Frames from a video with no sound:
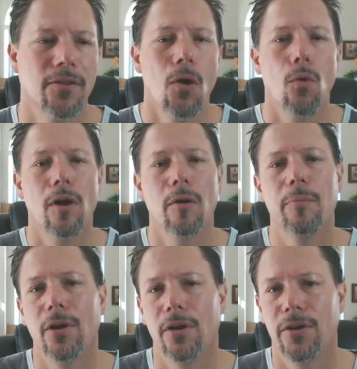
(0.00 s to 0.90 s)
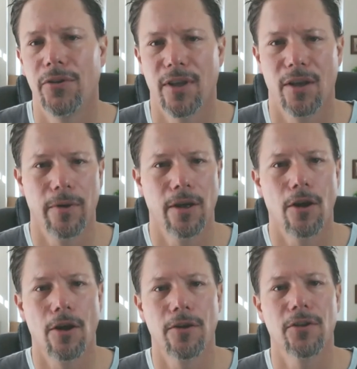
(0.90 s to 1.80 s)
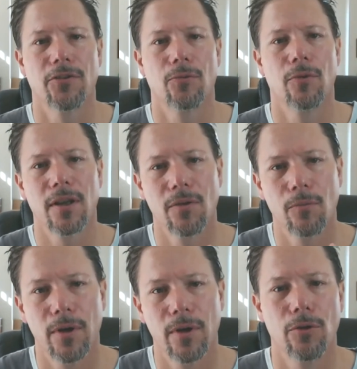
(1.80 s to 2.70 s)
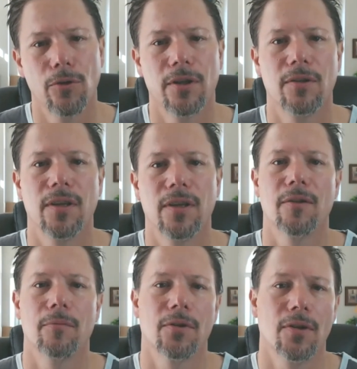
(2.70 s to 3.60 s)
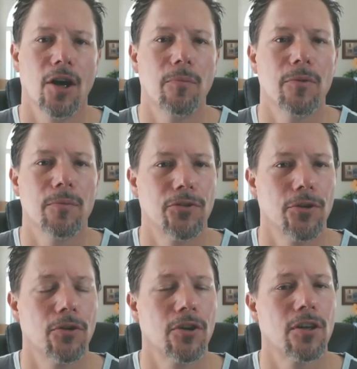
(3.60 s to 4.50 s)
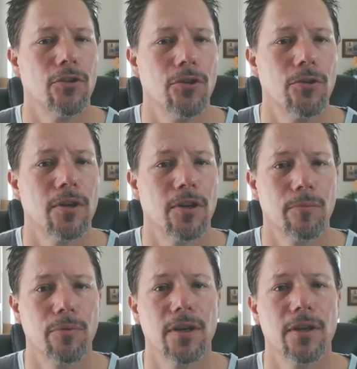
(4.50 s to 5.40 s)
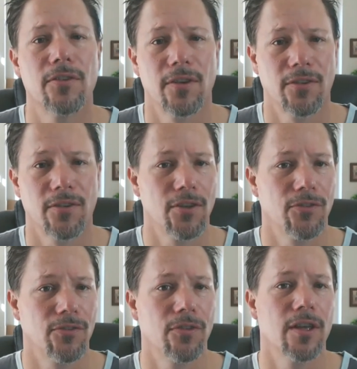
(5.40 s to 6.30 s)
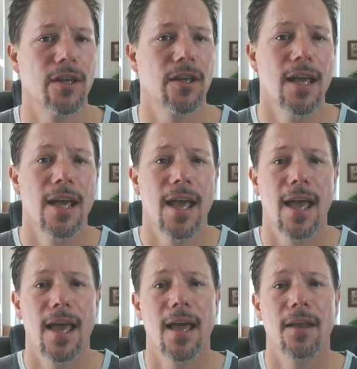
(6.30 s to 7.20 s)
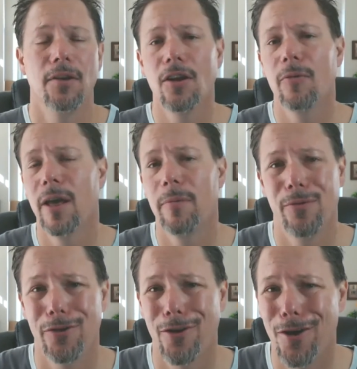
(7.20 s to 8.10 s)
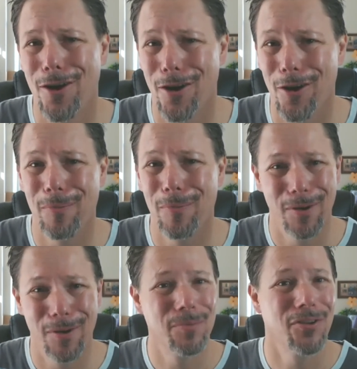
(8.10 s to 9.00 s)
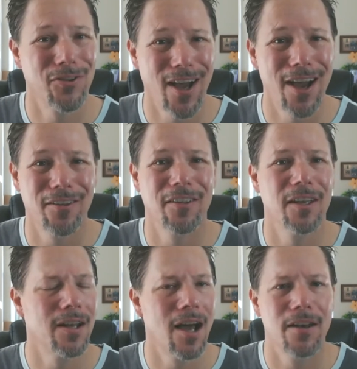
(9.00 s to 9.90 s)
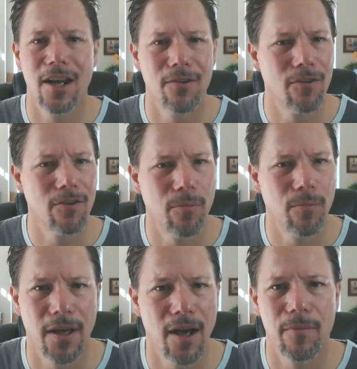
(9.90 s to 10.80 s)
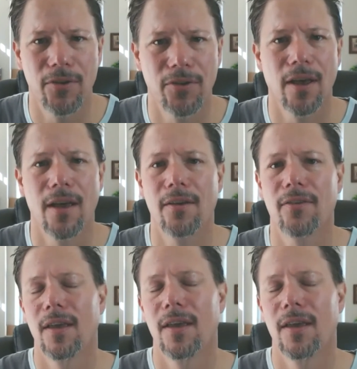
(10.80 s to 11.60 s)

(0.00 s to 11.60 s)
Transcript: What abilities can we harness? What can we really get them to help them still do and complete successfully? And, you know, maybe with our help them, but silently, not never pointing out mistakes.